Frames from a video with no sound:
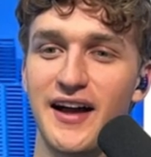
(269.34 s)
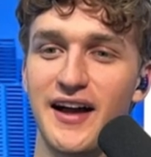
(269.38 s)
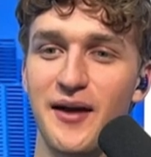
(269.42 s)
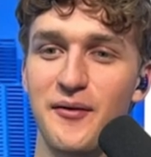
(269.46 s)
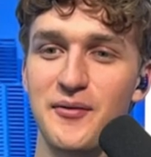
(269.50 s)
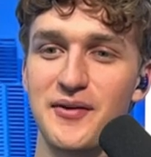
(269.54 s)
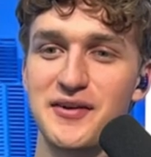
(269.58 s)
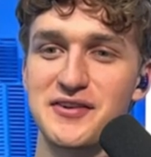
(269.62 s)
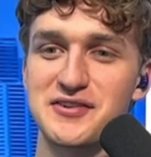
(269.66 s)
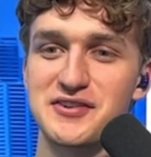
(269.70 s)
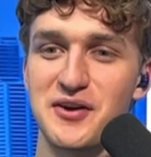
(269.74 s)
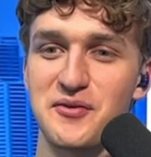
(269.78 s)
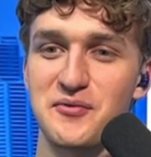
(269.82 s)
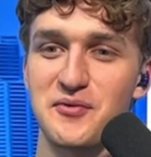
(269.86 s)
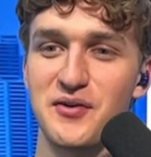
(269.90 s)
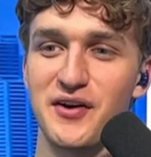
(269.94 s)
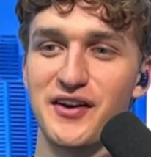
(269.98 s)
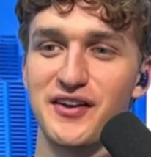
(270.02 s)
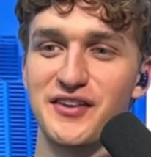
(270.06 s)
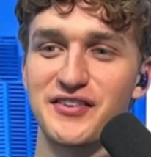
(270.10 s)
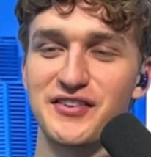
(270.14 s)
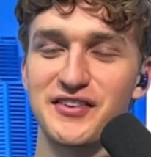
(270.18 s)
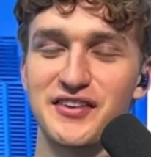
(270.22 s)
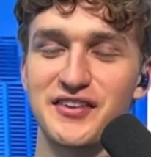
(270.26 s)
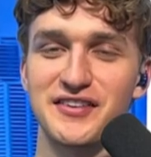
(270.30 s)
I wish I
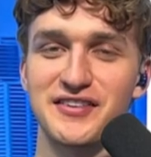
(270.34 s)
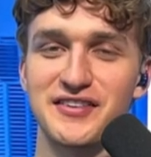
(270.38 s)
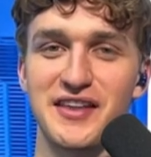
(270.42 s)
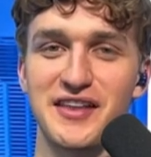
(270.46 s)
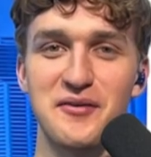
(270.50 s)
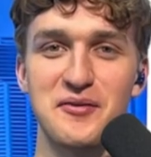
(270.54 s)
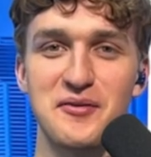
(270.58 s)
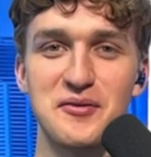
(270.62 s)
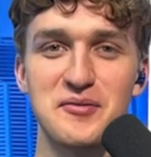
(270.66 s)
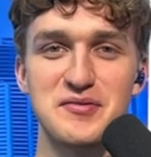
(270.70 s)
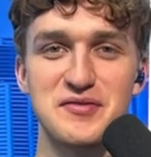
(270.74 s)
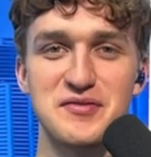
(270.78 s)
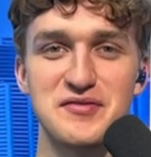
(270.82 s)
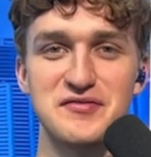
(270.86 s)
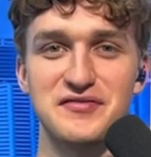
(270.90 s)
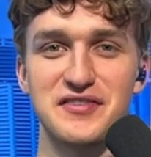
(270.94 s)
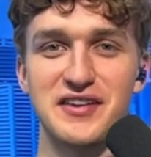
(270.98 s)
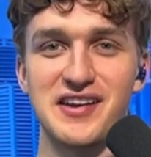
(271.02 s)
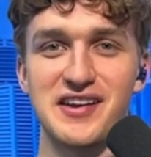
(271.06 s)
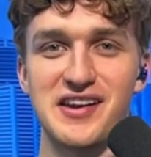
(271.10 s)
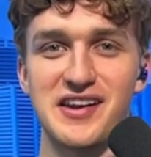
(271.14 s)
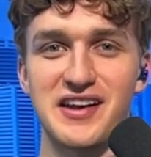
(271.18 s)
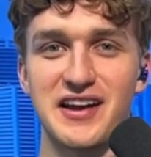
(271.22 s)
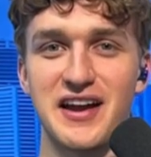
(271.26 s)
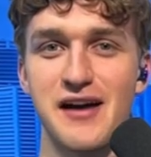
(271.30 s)
was, because that would have been
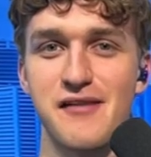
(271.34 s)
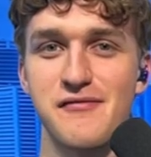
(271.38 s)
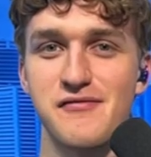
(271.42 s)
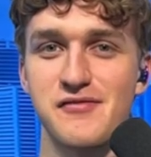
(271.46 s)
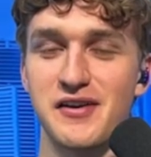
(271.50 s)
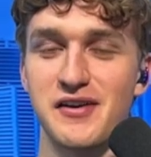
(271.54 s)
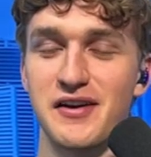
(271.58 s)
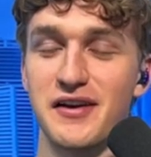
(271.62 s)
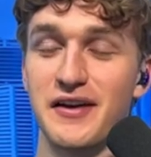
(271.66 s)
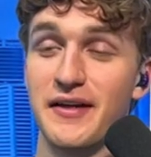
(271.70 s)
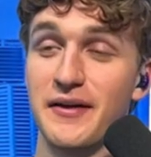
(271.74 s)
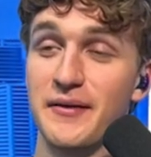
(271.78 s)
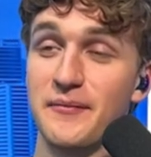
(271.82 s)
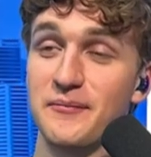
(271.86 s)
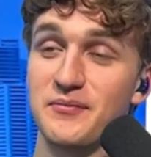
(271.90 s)
funny to cover.